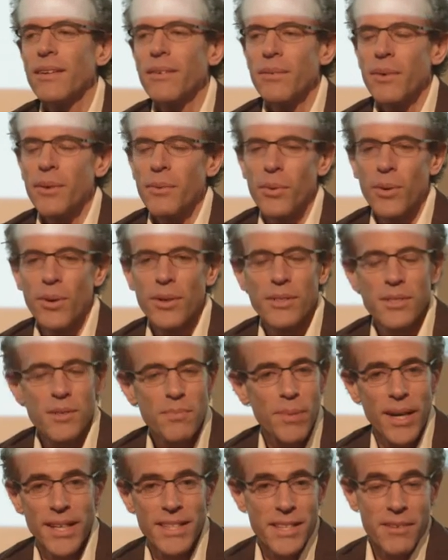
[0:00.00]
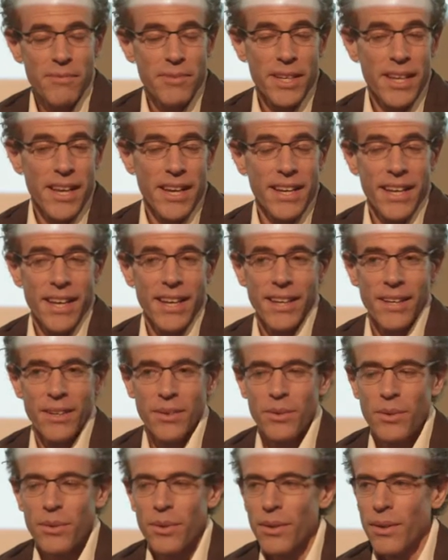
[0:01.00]
we weren't pontificating
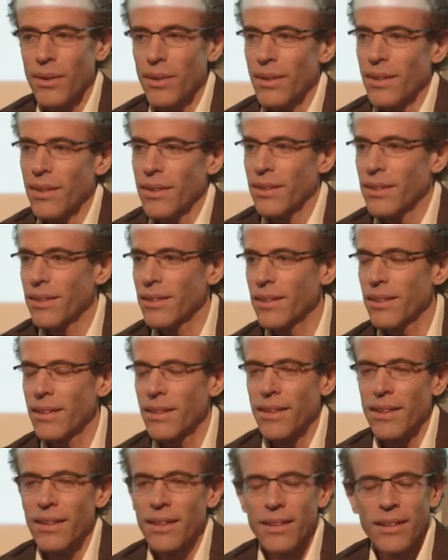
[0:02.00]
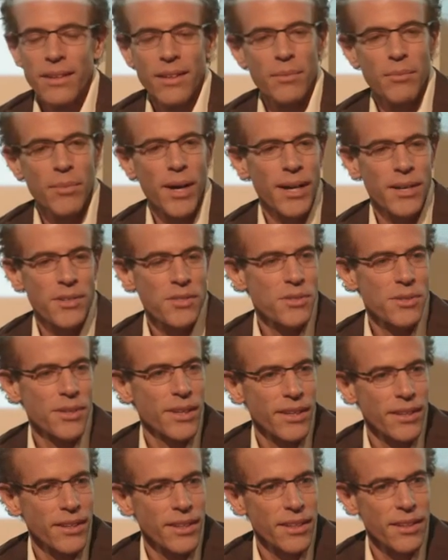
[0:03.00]
or
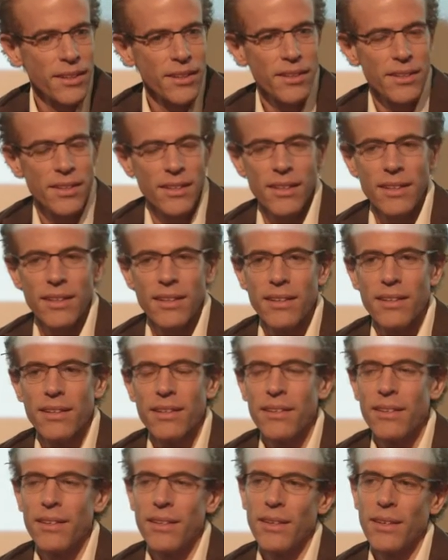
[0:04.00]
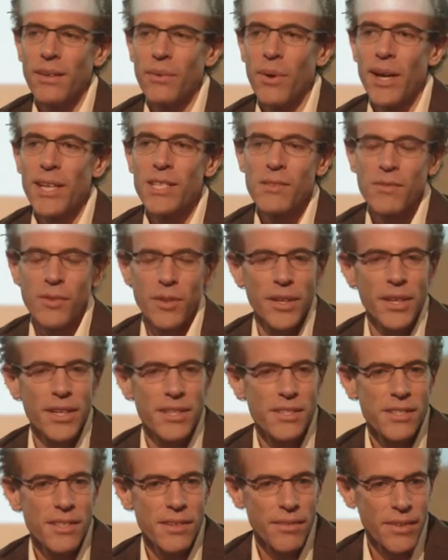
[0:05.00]
admonishing the, the, the
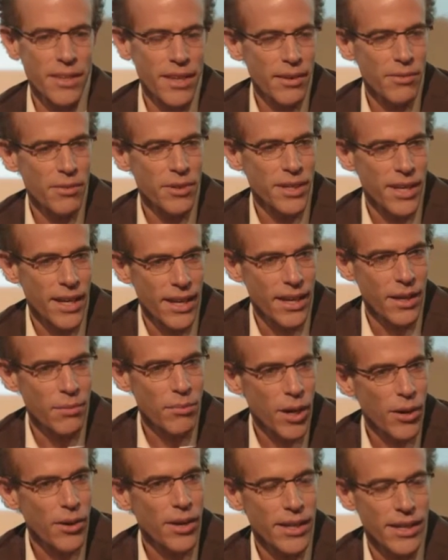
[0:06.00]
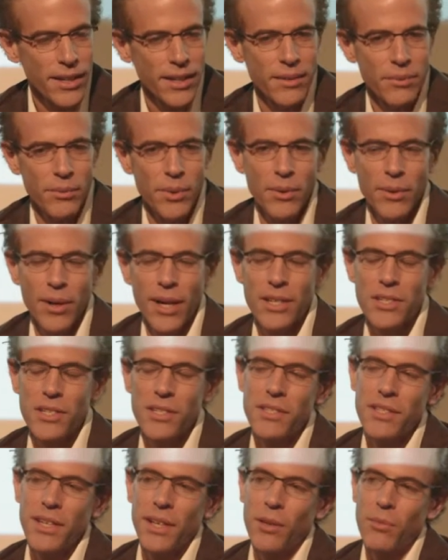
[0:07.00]
wastefulness of the everyday American. We were
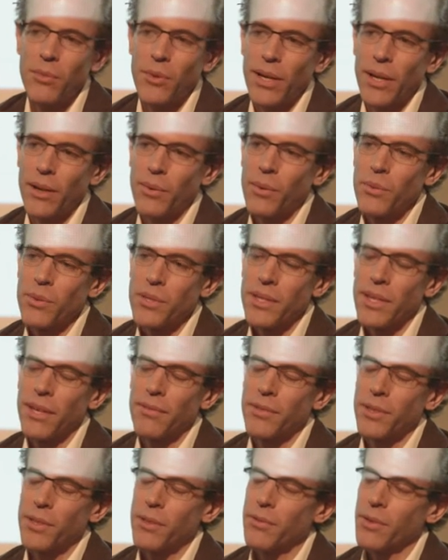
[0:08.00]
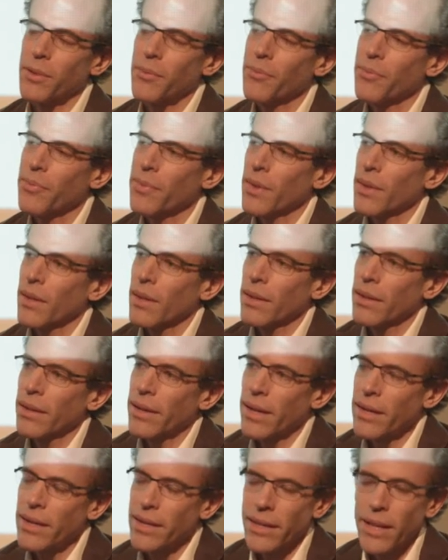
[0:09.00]
actually celebrating what was left over.
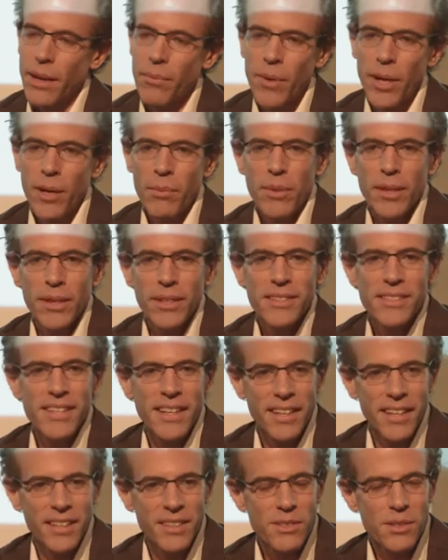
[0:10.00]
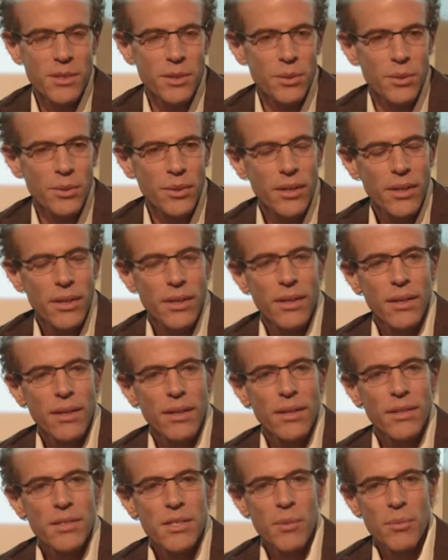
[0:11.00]
And I think that might have been the ticket to
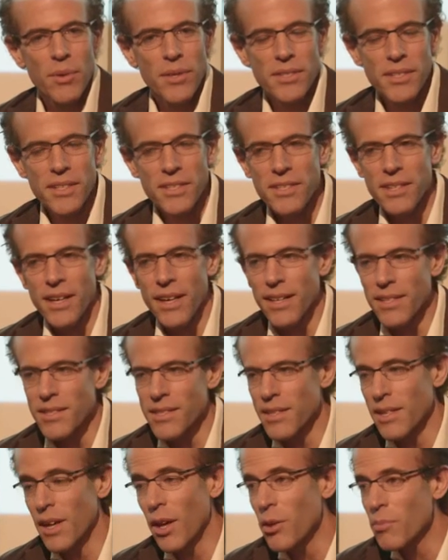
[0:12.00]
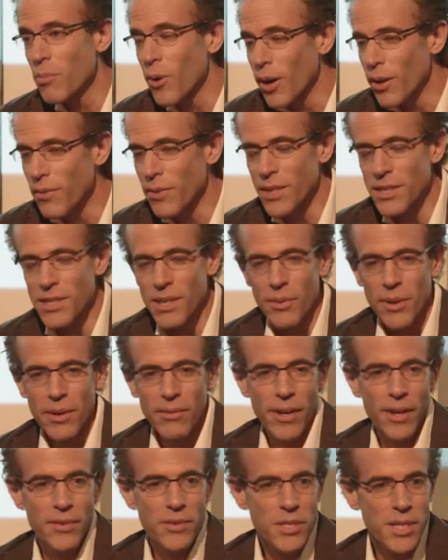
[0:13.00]
some of the success. The other part of it is that we
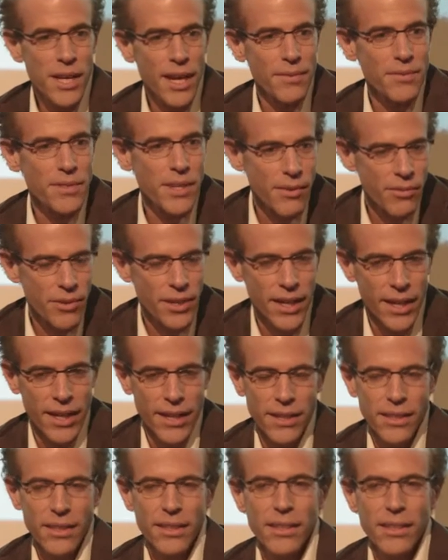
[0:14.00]
involve chefs every night.